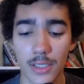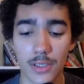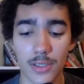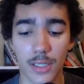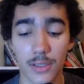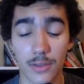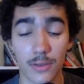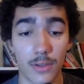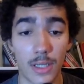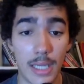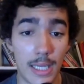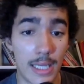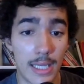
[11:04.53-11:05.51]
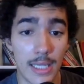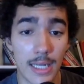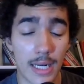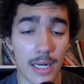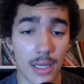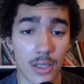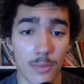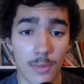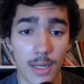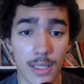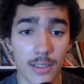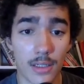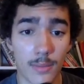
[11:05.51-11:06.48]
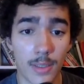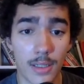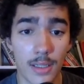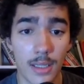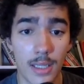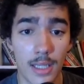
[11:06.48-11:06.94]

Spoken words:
I just like to let it accumulate, you know what I mean?